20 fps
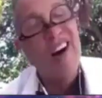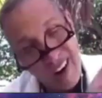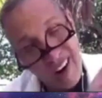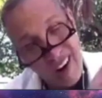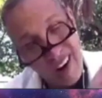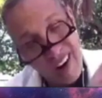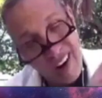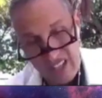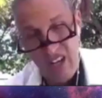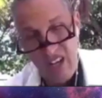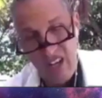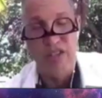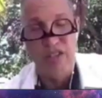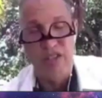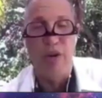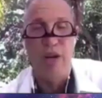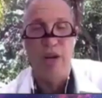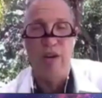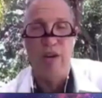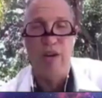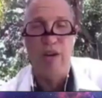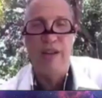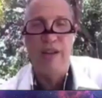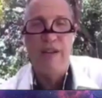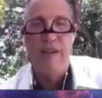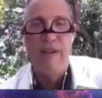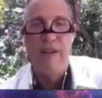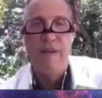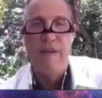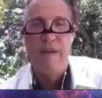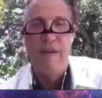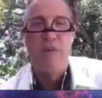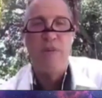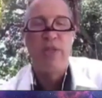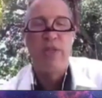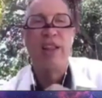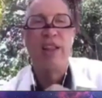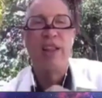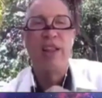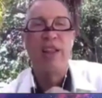On the contrary,
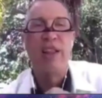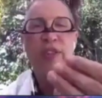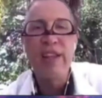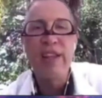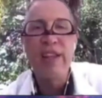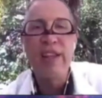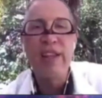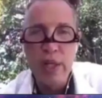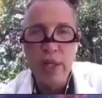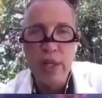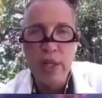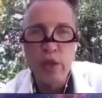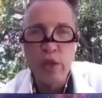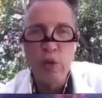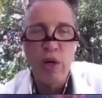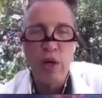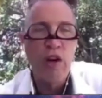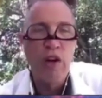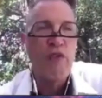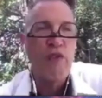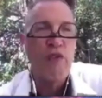the little things we do